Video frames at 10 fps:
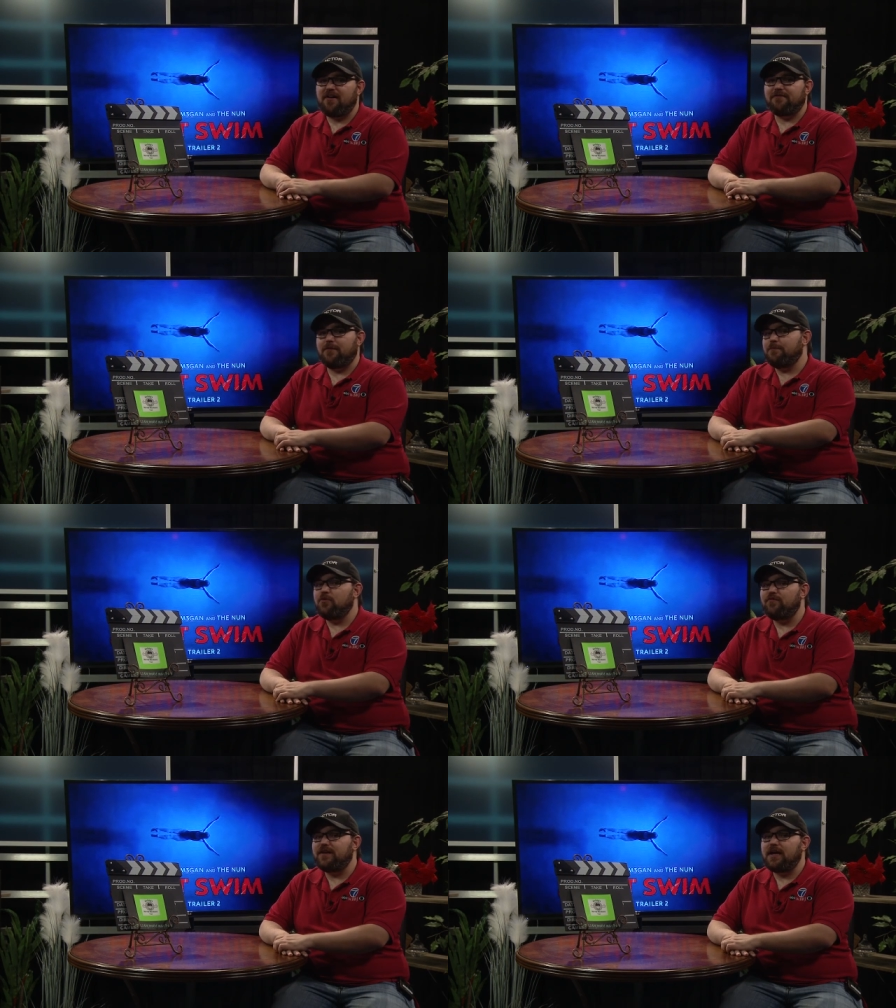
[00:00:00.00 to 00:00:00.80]
of
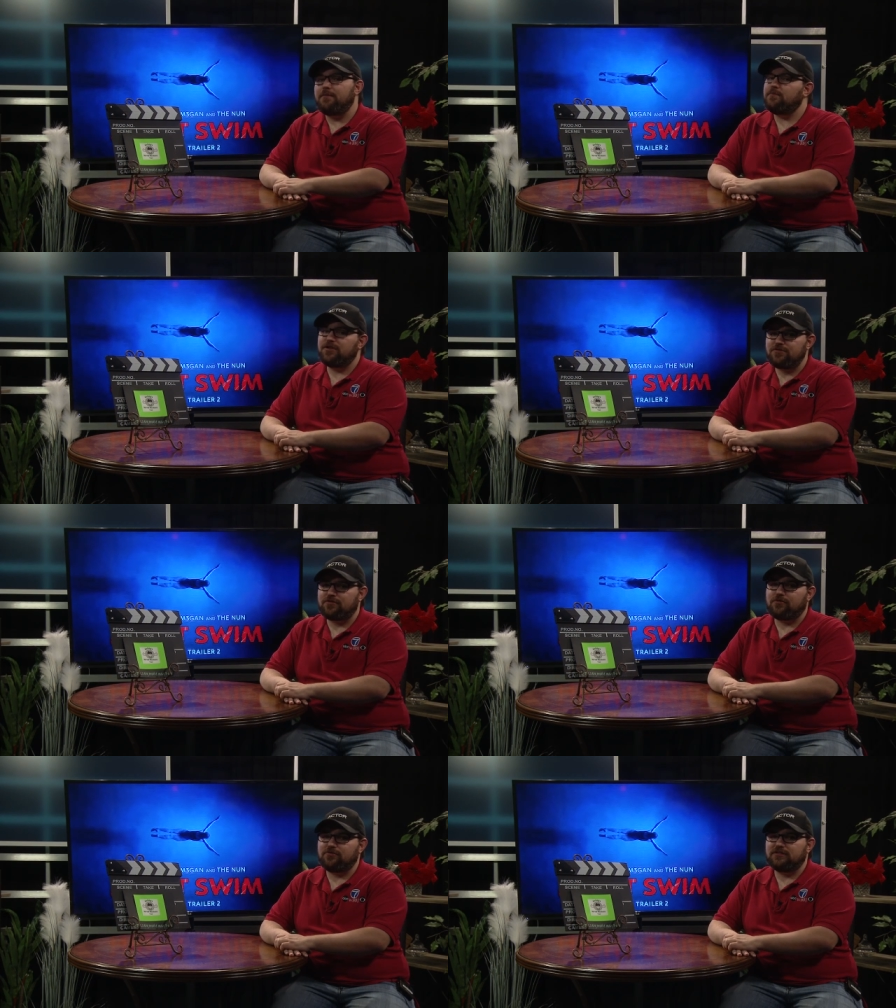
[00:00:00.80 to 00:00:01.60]
movie
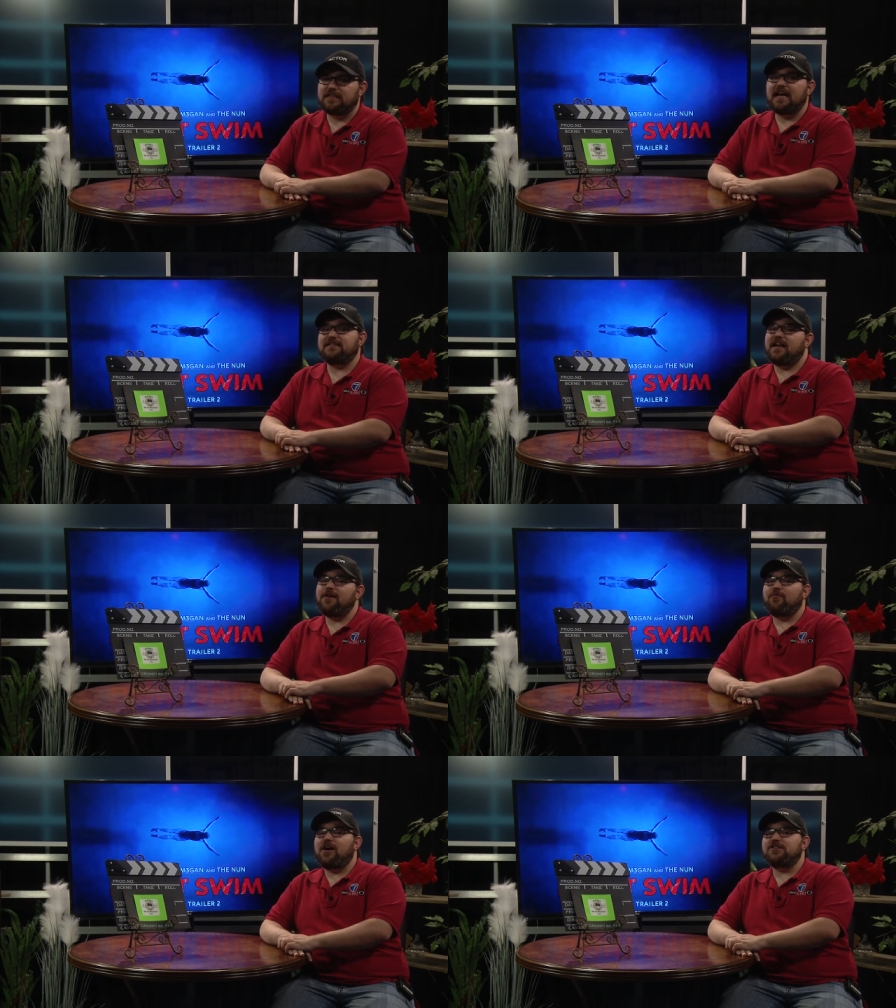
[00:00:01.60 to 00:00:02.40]
musicals as
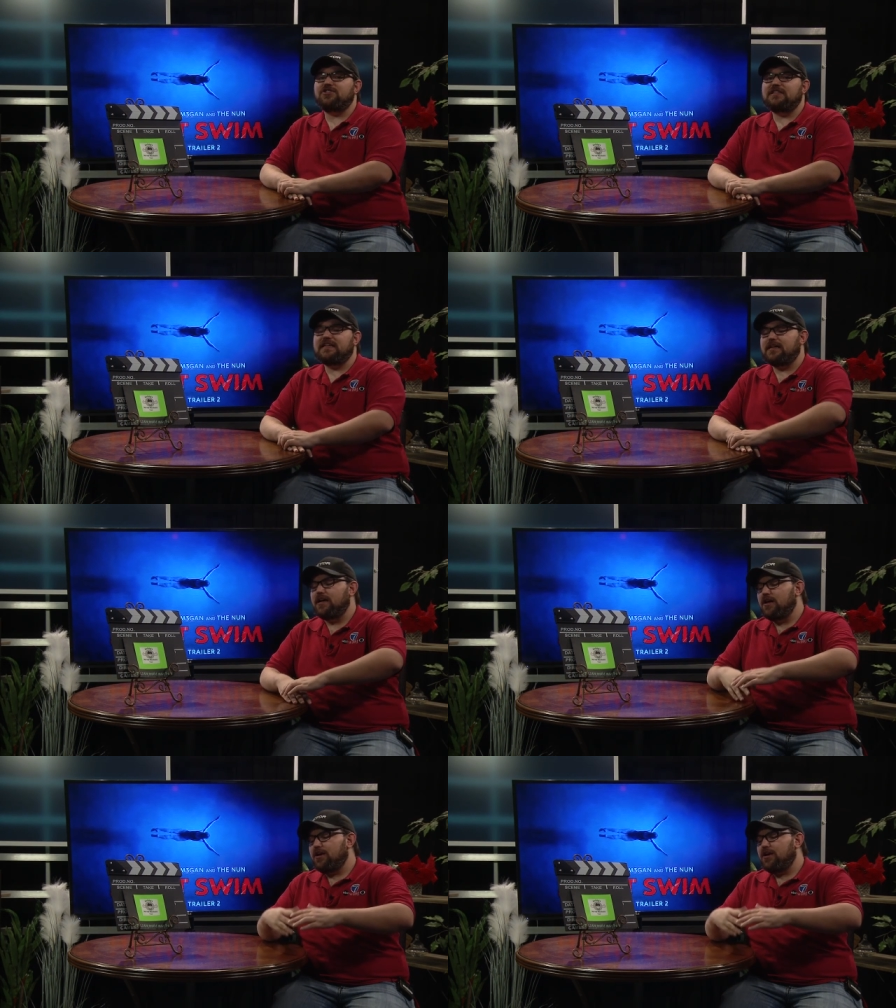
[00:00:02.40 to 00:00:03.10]
I watch the